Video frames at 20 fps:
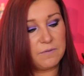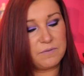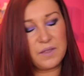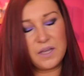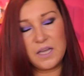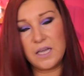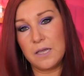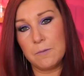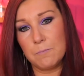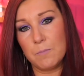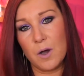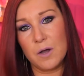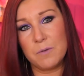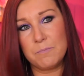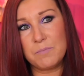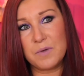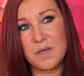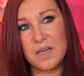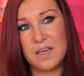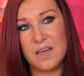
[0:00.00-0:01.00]
I think it
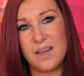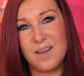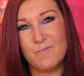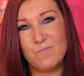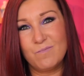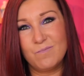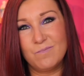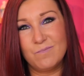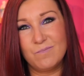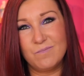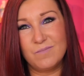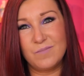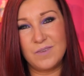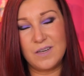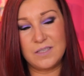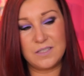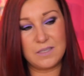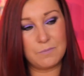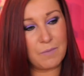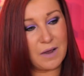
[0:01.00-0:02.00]
might be,
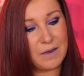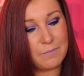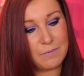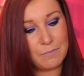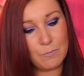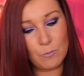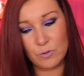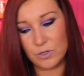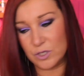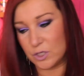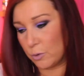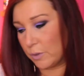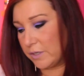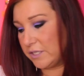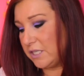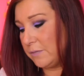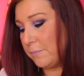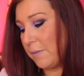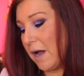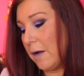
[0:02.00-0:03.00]
is it maybe more than
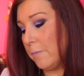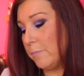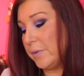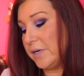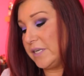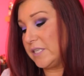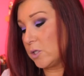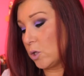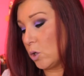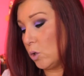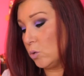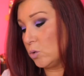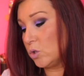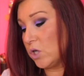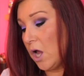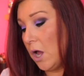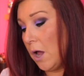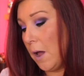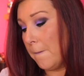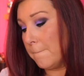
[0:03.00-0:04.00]
twenty pounds, but it's
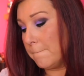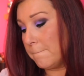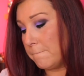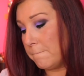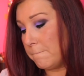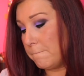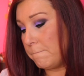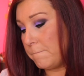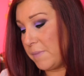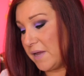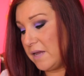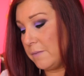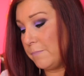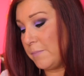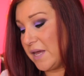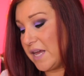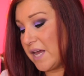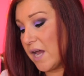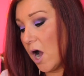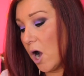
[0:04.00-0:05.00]
called B
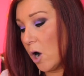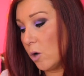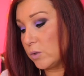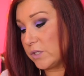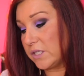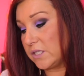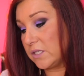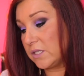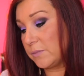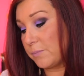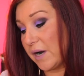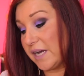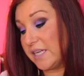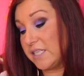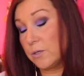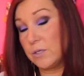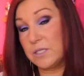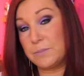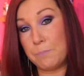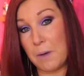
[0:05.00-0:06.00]
B Holding Spray,
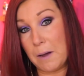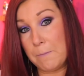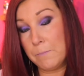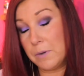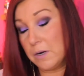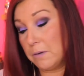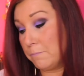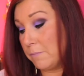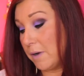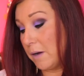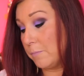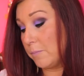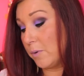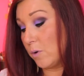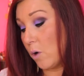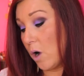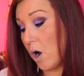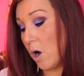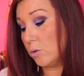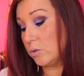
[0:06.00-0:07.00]
so it's Bumble and
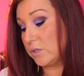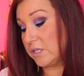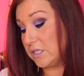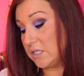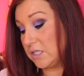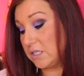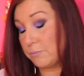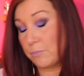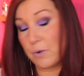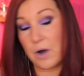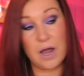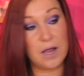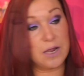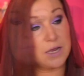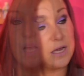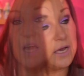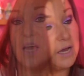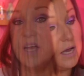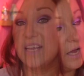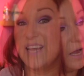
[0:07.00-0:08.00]
Bumble Holding
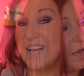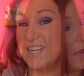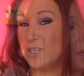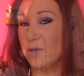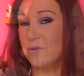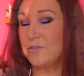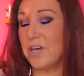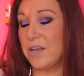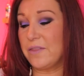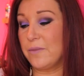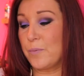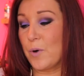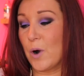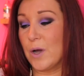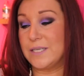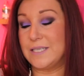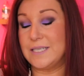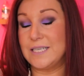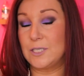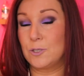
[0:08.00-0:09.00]
Spray. Yeah, so I've checked the
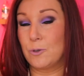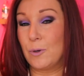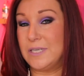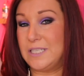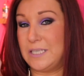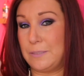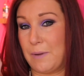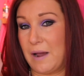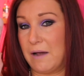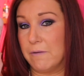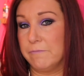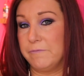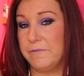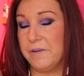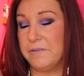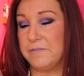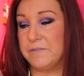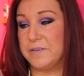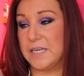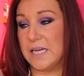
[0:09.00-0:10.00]
price and it's twenty pounds
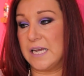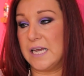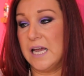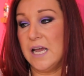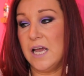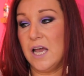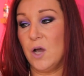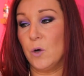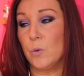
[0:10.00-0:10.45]
fifty,